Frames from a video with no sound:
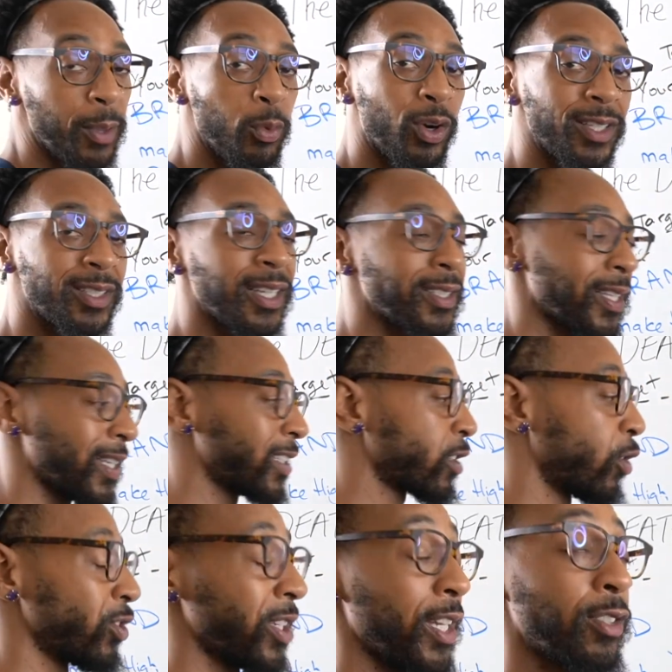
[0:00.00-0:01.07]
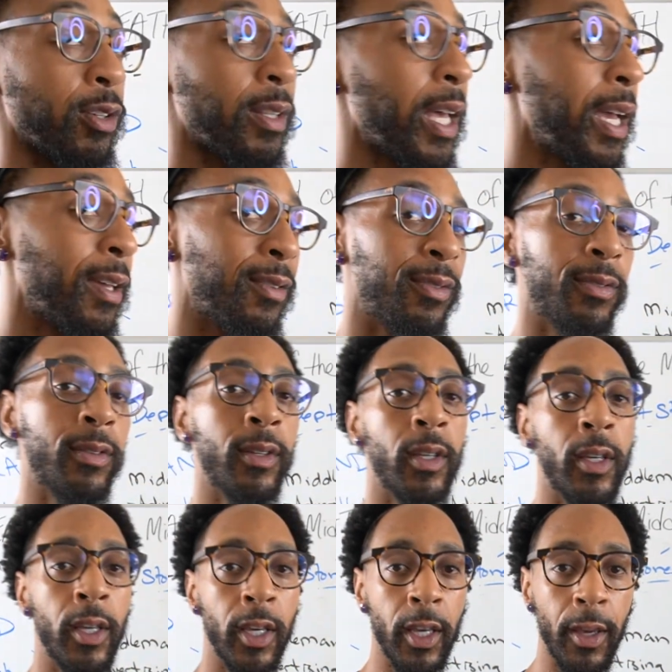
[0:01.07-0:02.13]
more sense, and it's going to change your life,
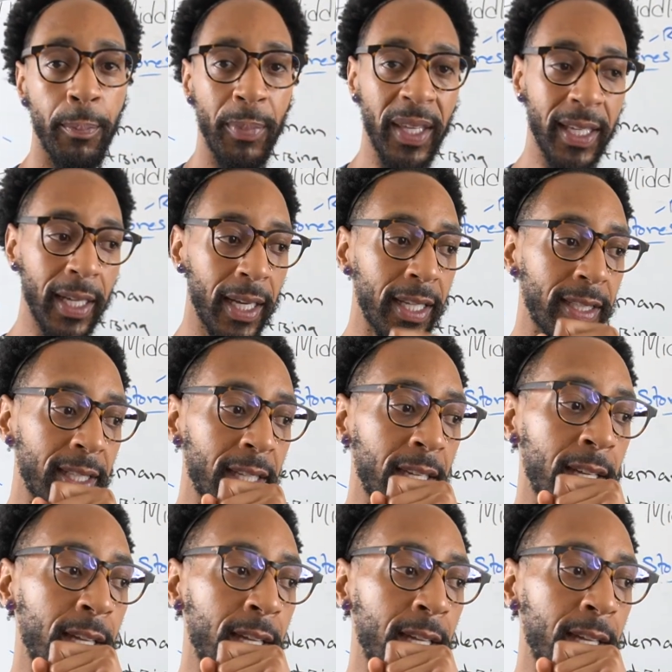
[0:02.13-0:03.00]
because